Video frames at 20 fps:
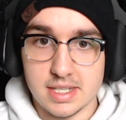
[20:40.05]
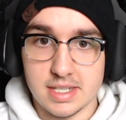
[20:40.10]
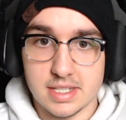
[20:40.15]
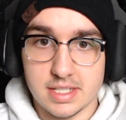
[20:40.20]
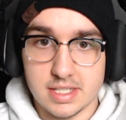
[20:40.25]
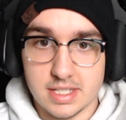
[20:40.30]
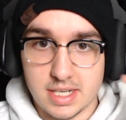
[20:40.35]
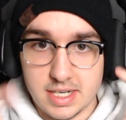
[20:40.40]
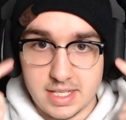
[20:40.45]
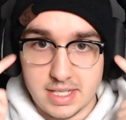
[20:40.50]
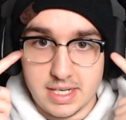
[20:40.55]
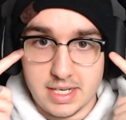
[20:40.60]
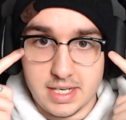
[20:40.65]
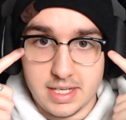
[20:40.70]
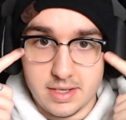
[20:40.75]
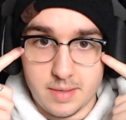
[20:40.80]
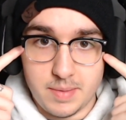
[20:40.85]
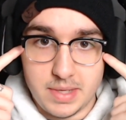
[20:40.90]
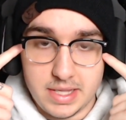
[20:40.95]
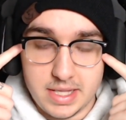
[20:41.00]
And then,
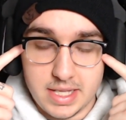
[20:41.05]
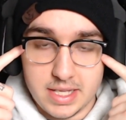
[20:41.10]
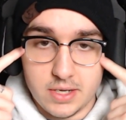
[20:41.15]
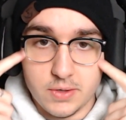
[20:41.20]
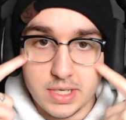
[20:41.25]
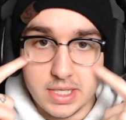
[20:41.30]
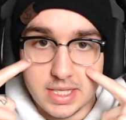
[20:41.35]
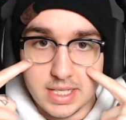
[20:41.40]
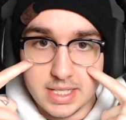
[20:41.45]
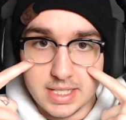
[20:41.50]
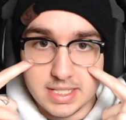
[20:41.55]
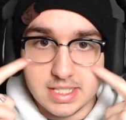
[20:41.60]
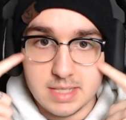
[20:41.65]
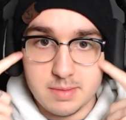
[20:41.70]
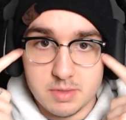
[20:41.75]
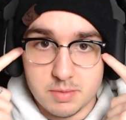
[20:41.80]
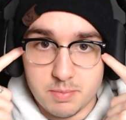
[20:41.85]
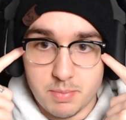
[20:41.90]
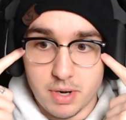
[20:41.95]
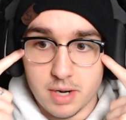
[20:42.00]
I mean, the only thing that
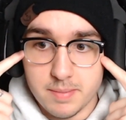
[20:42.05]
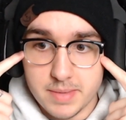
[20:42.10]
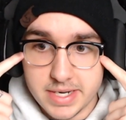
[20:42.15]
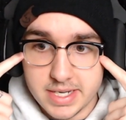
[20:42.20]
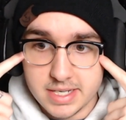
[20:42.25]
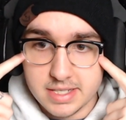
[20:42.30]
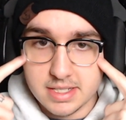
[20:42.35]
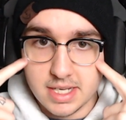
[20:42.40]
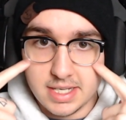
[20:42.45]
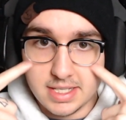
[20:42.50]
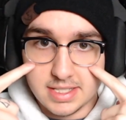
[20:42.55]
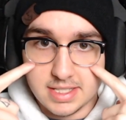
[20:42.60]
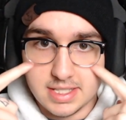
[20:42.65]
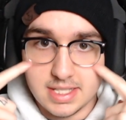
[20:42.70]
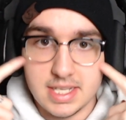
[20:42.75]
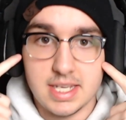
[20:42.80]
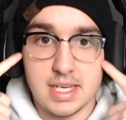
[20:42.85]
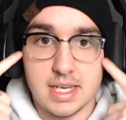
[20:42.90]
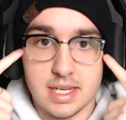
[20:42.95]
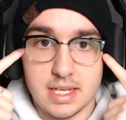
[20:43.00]
seems permanent is
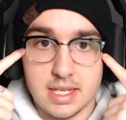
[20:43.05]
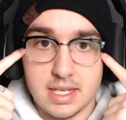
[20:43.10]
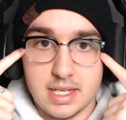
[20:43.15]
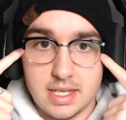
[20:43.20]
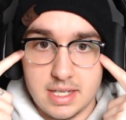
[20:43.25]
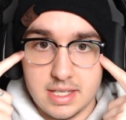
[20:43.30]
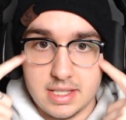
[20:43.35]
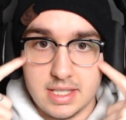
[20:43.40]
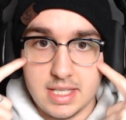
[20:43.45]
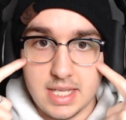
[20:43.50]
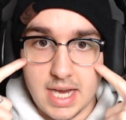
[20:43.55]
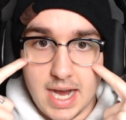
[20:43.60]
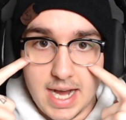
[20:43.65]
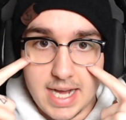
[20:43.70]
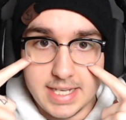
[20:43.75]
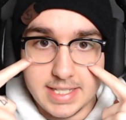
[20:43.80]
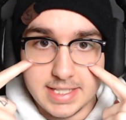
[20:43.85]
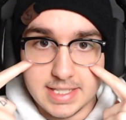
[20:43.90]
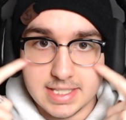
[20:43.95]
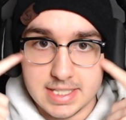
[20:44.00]
the
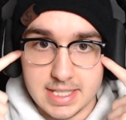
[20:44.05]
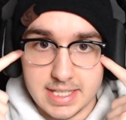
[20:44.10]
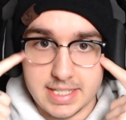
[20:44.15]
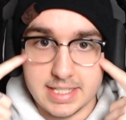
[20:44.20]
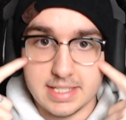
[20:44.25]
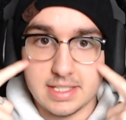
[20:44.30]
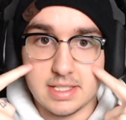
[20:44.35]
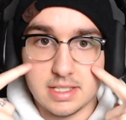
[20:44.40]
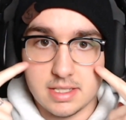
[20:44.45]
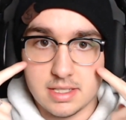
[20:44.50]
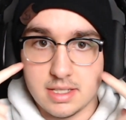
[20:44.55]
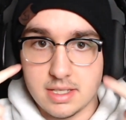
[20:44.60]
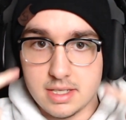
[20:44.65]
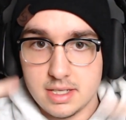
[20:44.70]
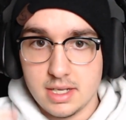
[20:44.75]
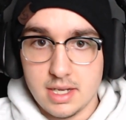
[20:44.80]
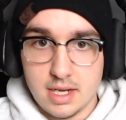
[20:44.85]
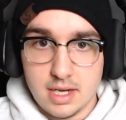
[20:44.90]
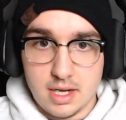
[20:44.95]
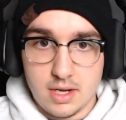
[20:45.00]
eye slits
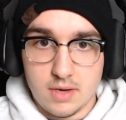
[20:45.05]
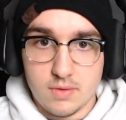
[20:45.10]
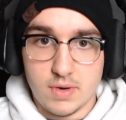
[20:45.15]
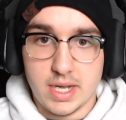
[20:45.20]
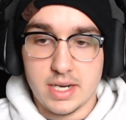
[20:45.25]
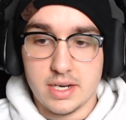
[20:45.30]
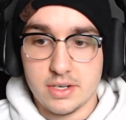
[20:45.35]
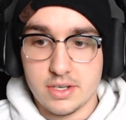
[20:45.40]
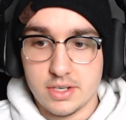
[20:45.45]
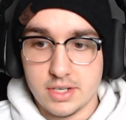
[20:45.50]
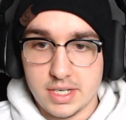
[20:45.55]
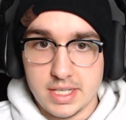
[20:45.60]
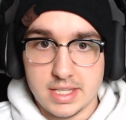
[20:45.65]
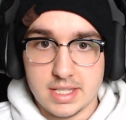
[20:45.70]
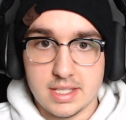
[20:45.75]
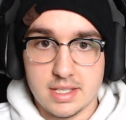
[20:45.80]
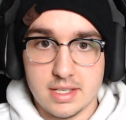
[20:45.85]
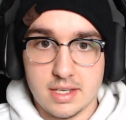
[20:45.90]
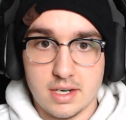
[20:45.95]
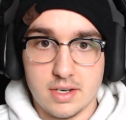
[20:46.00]
right
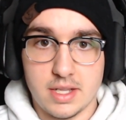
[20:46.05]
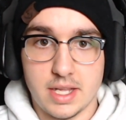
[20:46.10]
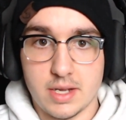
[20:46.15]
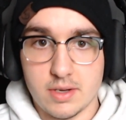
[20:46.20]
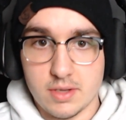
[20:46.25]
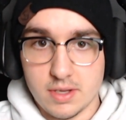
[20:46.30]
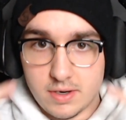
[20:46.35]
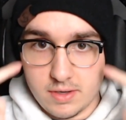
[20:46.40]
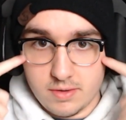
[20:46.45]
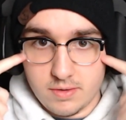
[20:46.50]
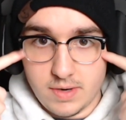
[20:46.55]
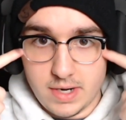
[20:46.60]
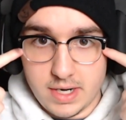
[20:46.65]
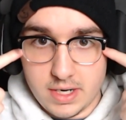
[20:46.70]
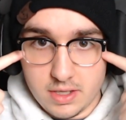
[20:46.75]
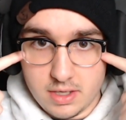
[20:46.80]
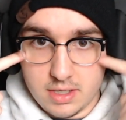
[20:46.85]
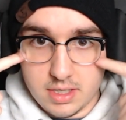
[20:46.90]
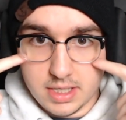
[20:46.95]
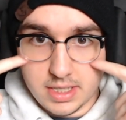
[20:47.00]
underneath, or like right
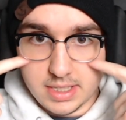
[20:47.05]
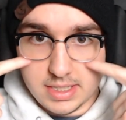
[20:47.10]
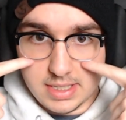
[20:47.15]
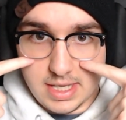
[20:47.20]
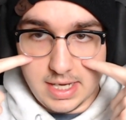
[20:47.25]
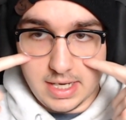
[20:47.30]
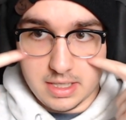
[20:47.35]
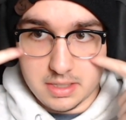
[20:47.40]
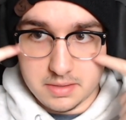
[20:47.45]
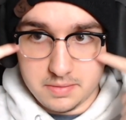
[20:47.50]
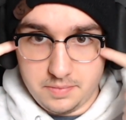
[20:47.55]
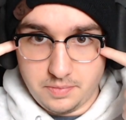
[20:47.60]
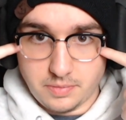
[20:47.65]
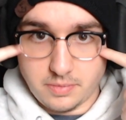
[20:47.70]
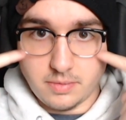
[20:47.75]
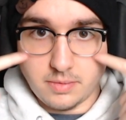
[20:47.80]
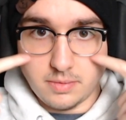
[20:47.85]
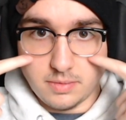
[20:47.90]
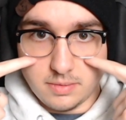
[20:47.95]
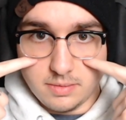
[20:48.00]
along his, like,
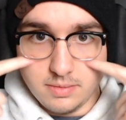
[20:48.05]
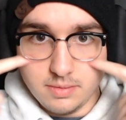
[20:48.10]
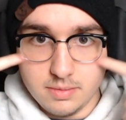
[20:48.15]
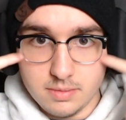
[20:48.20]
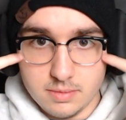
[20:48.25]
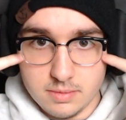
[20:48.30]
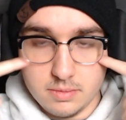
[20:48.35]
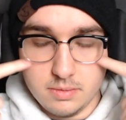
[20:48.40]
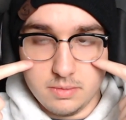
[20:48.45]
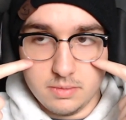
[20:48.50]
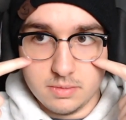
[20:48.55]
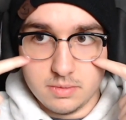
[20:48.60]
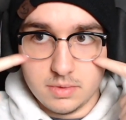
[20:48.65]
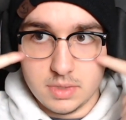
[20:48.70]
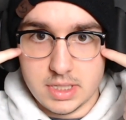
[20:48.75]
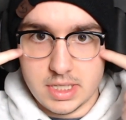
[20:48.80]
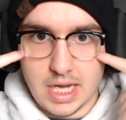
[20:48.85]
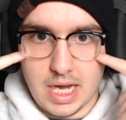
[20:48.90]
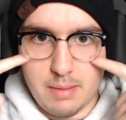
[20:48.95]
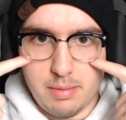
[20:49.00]
the
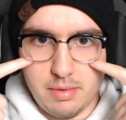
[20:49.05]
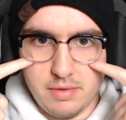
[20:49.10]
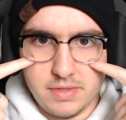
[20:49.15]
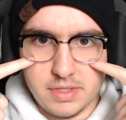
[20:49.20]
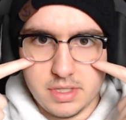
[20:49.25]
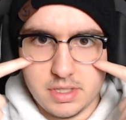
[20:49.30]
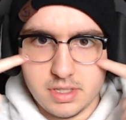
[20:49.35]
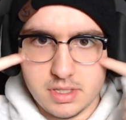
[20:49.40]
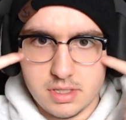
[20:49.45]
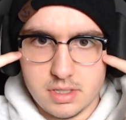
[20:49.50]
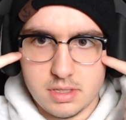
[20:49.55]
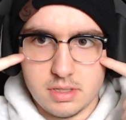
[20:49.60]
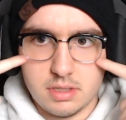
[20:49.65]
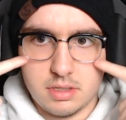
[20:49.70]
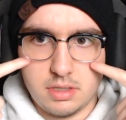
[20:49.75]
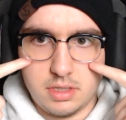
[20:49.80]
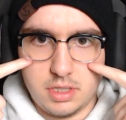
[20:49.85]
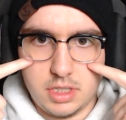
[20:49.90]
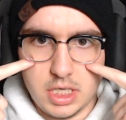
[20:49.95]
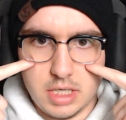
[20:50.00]
top of his
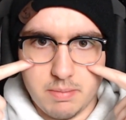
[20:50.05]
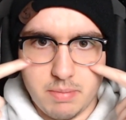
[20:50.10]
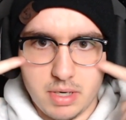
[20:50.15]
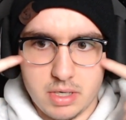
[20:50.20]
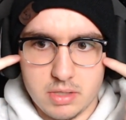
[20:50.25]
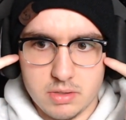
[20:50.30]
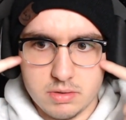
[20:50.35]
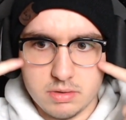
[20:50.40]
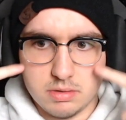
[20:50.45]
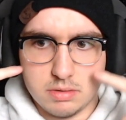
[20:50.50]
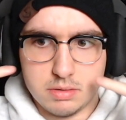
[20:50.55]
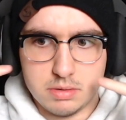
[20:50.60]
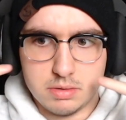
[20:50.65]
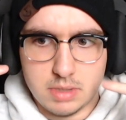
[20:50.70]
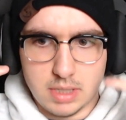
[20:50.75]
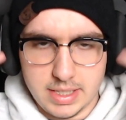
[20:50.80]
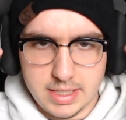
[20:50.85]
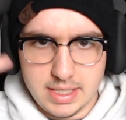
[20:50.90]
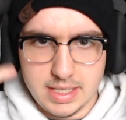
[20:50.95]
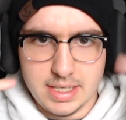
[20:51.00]
cheekbone,
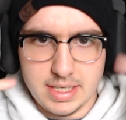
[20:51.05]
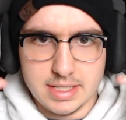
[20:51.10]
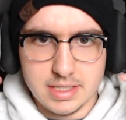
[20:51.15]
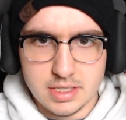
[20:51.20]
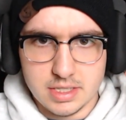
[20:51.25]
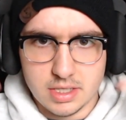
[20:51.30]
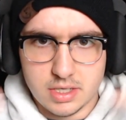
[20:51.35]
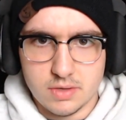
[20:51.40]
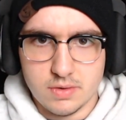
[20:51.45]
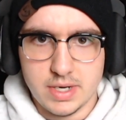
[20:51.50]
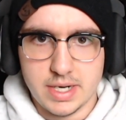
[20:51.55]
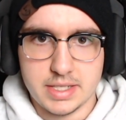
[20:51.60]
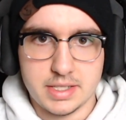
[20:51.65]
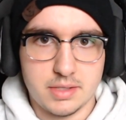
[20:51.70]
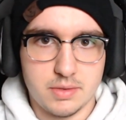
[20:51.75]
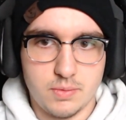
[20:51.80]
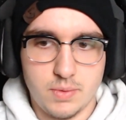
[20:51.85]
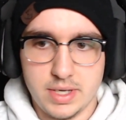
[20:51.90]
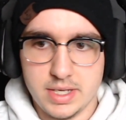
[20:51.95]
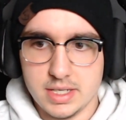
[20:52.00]
I think is the correct
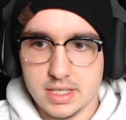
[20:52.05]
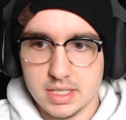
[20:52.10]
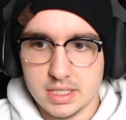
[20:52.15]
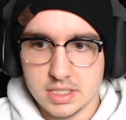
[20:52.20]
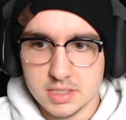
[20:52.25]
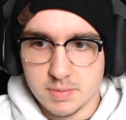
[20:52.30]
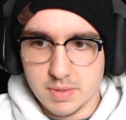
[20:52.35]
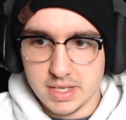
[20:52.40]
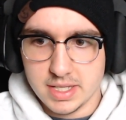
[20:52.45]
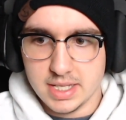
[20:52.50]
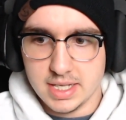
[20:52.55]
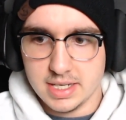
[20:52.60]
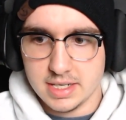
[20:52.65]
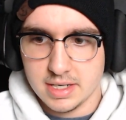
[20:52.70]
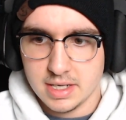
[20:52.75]
way to explain that.